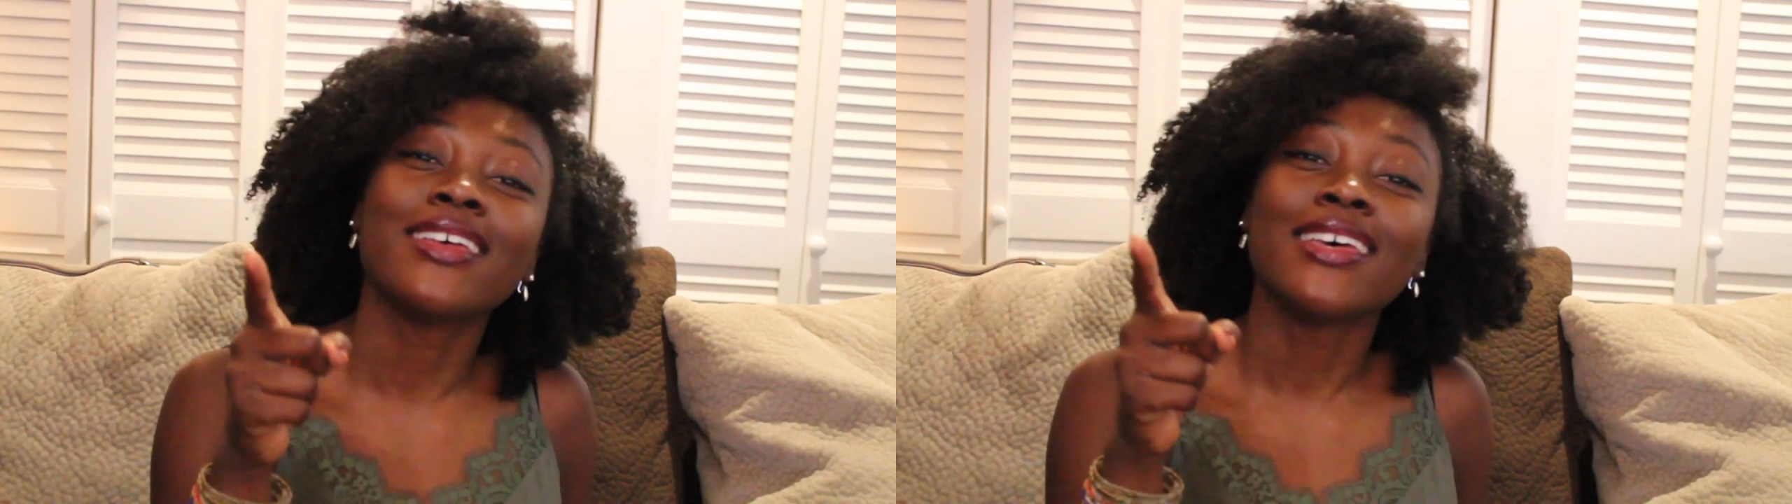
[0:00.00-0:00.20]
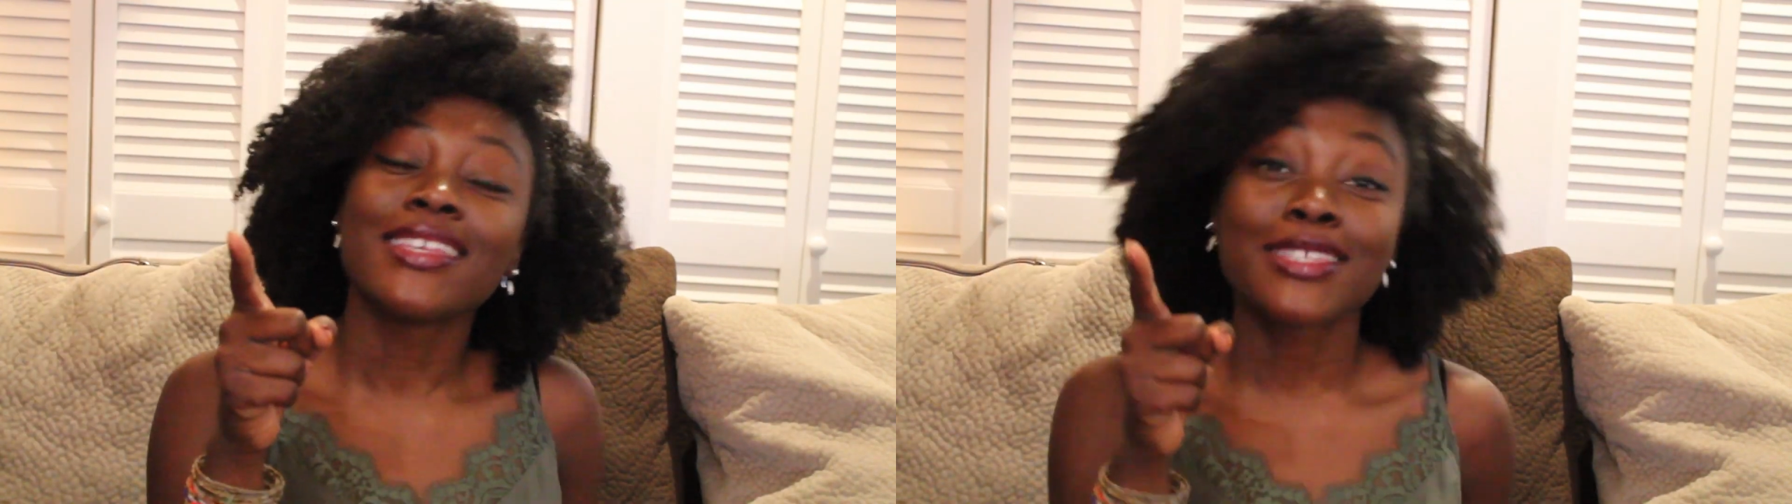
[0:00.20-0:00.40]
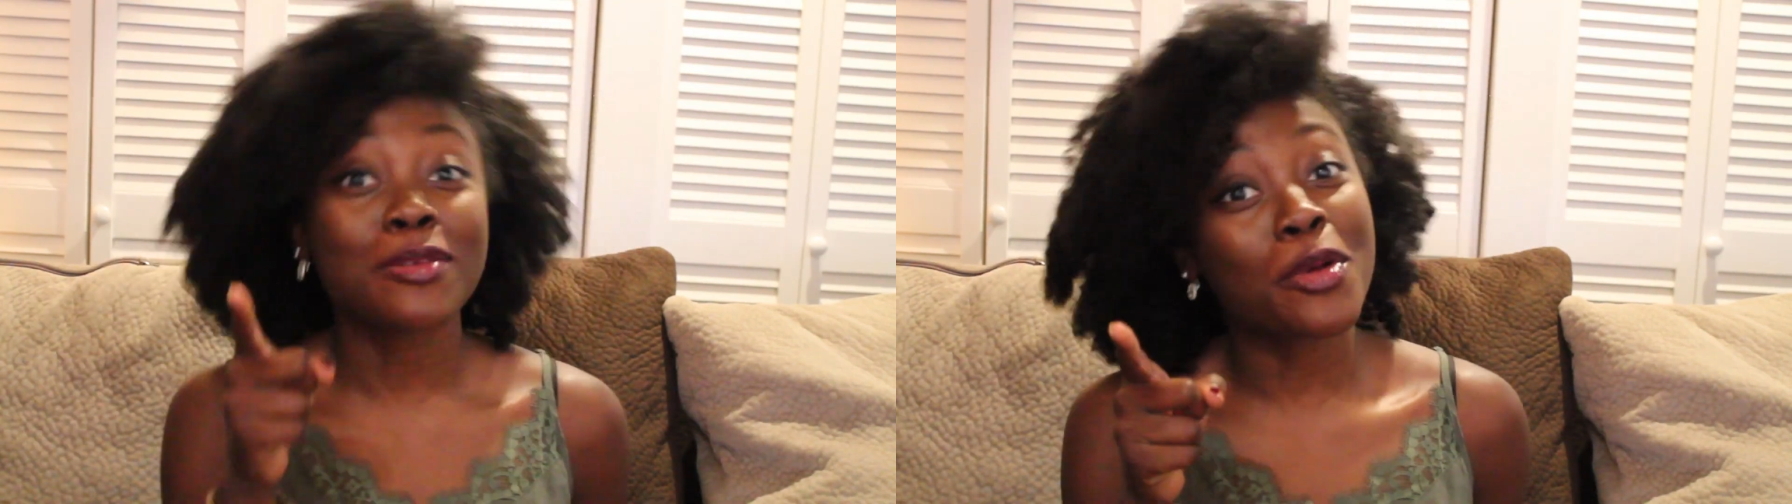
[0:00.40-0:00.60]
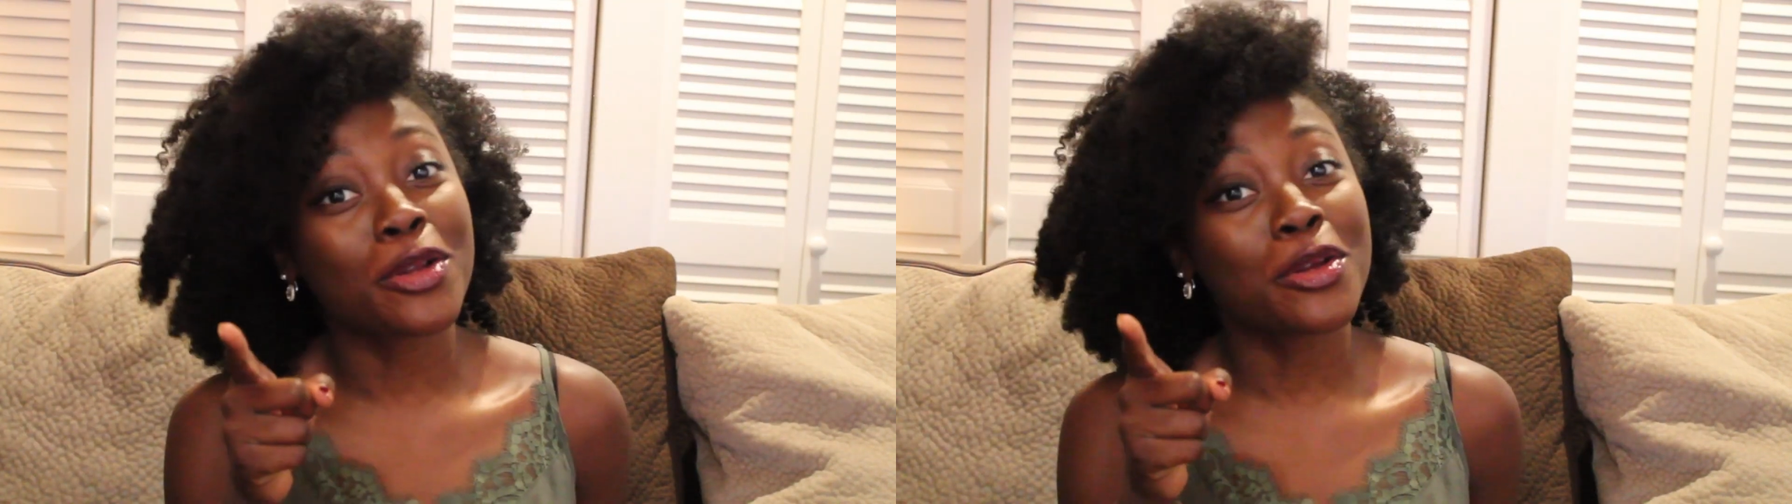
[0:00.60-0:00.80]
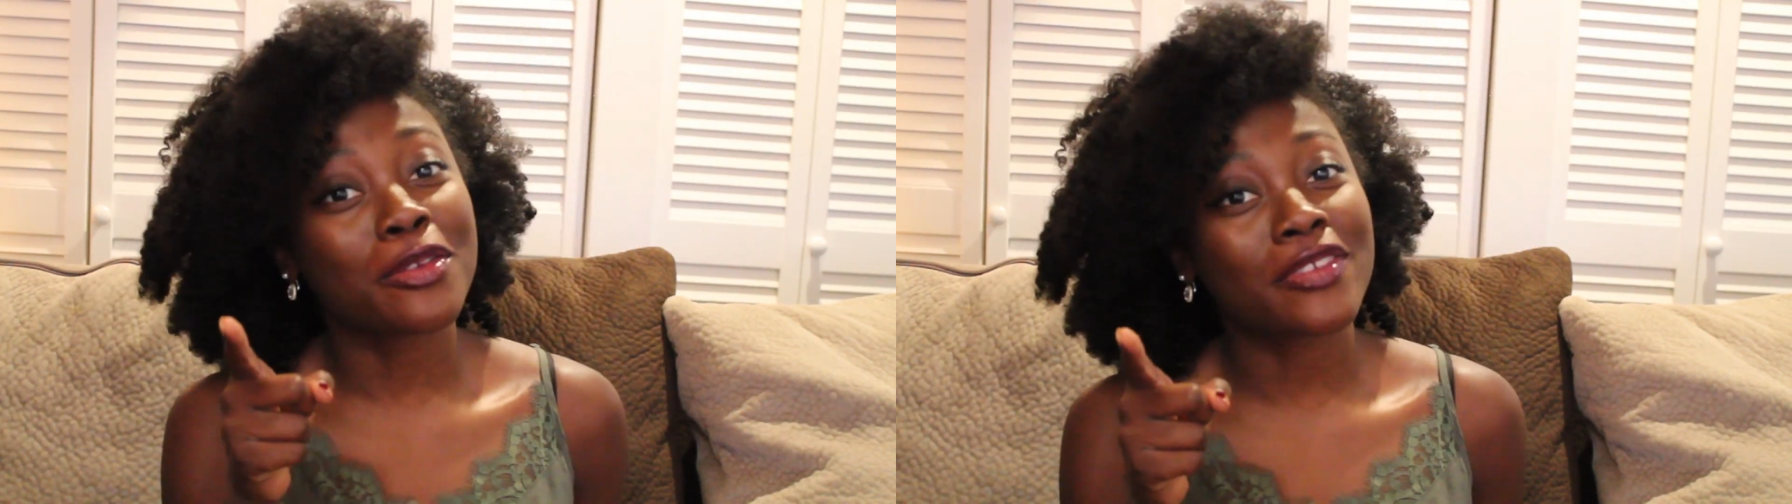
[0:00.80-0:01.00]
see more
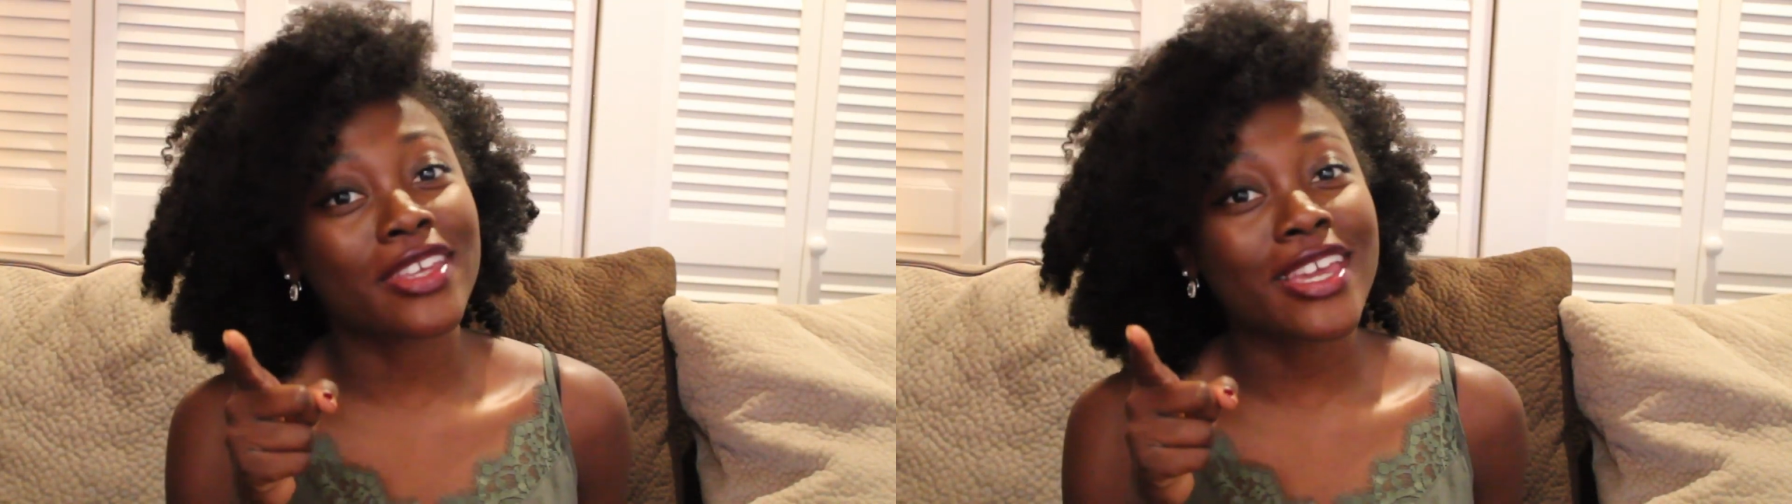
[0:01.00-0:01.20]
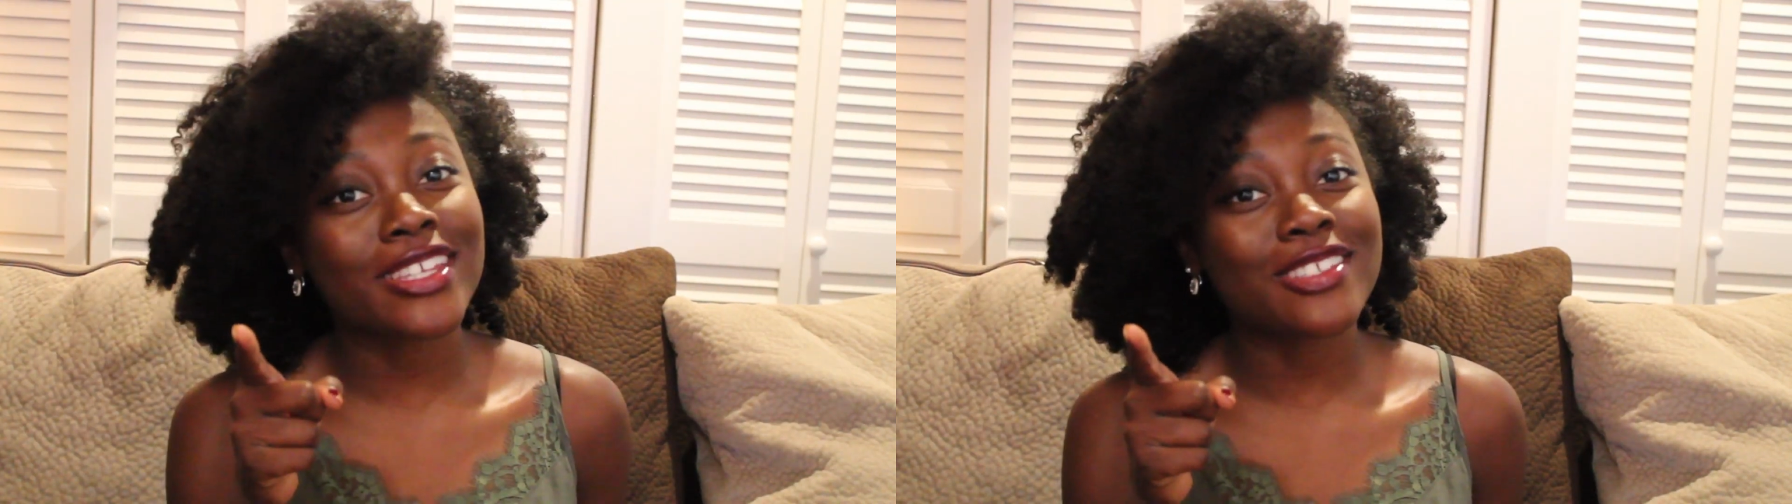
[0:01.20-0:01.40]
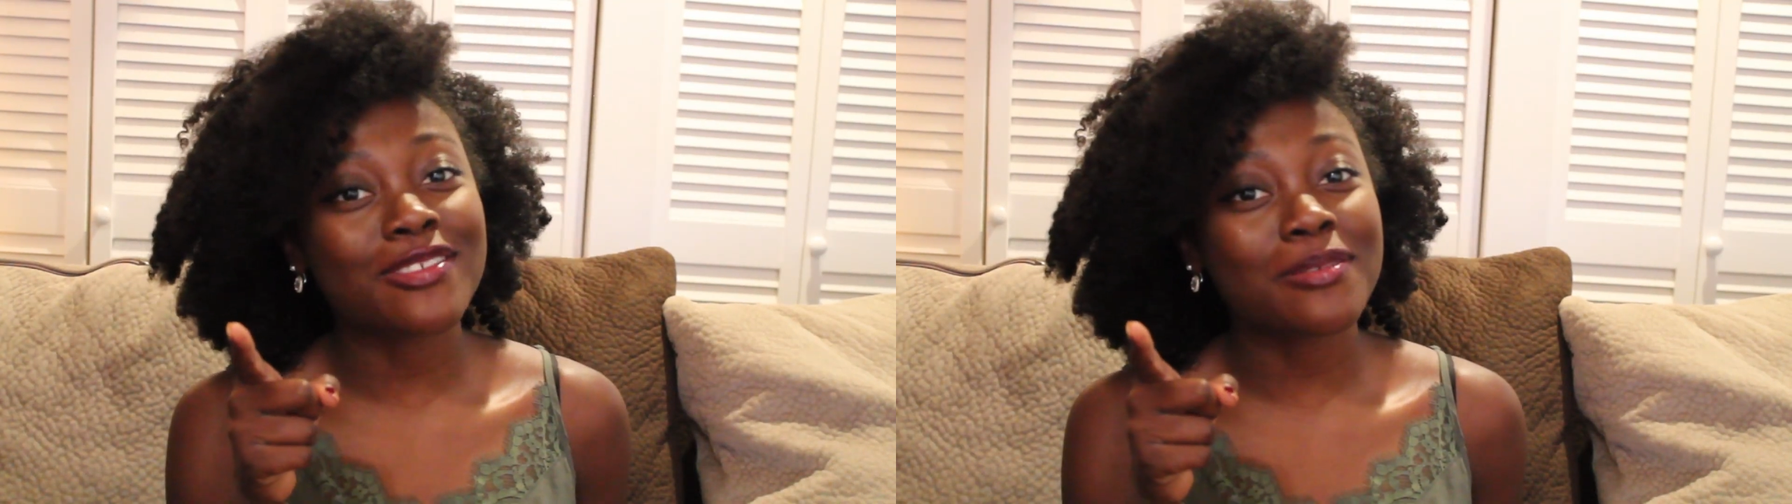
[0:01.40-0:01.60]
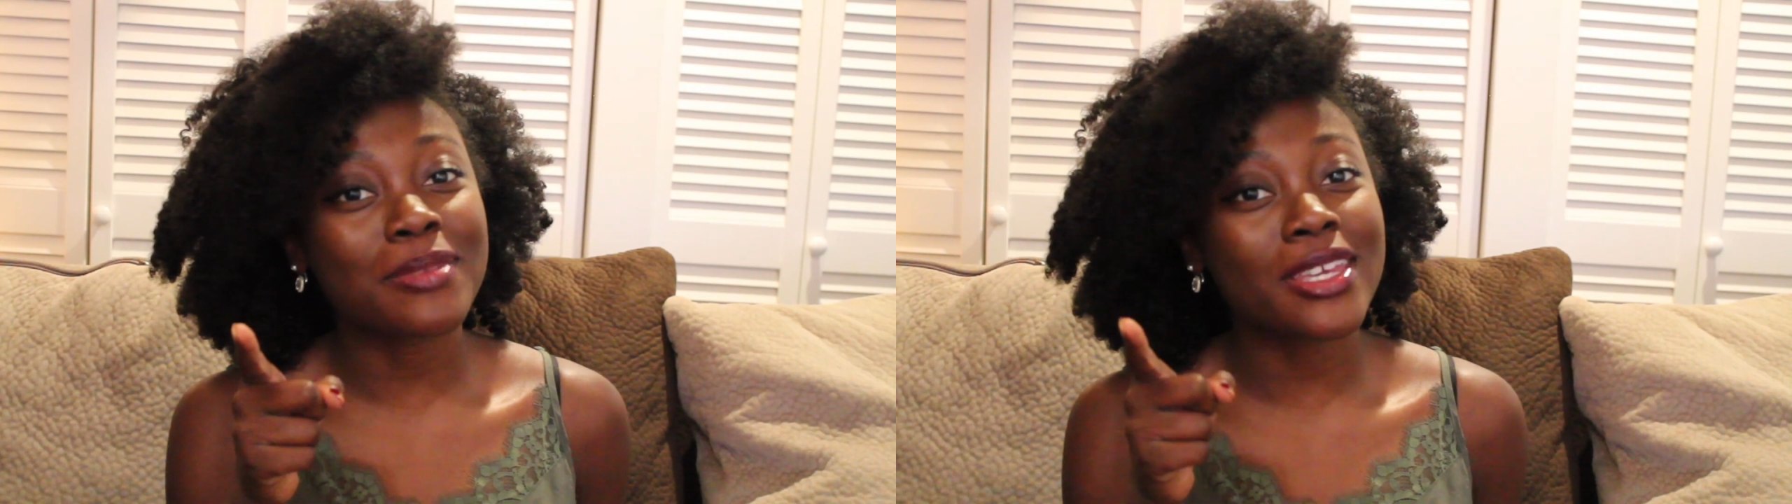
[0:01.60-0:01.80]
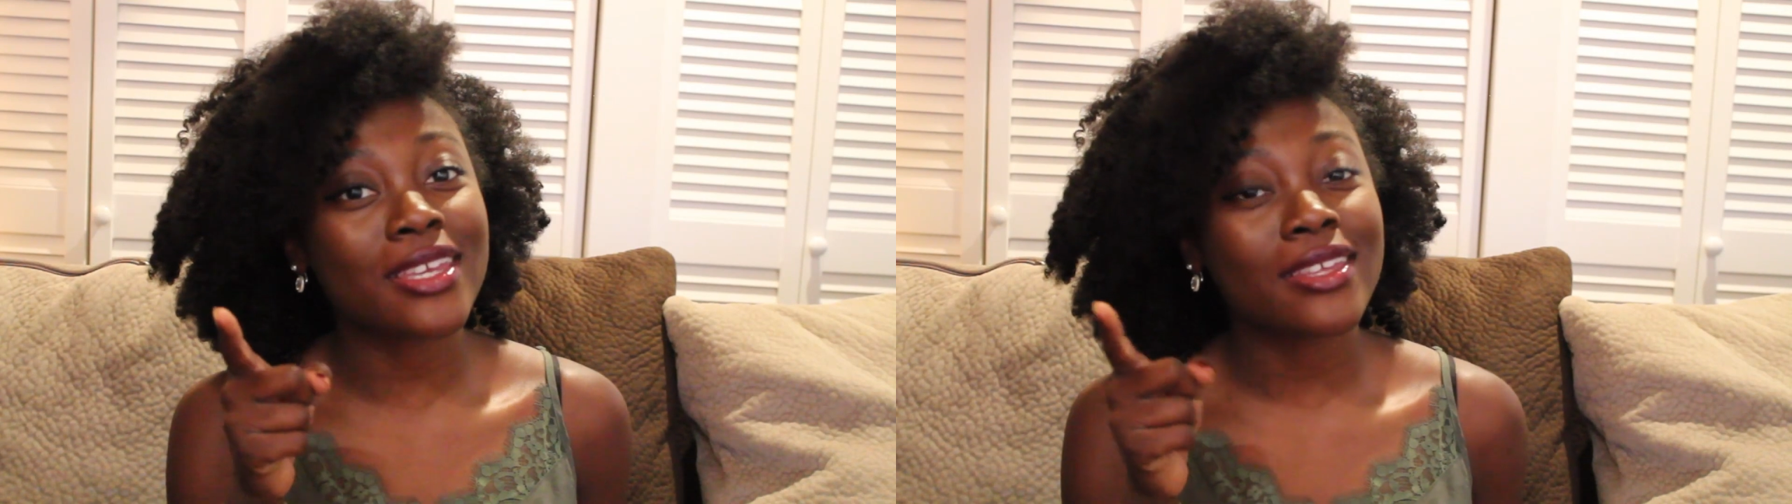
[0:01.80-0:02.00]
notifications from
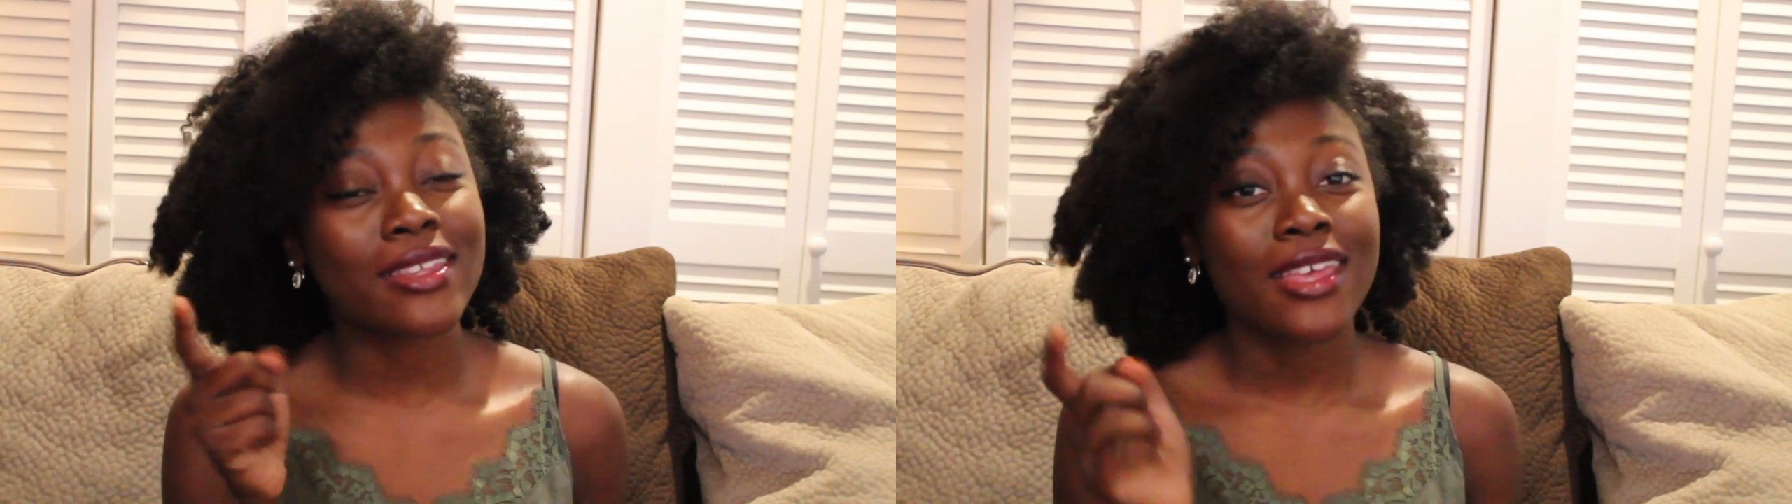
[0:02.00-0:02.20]
me.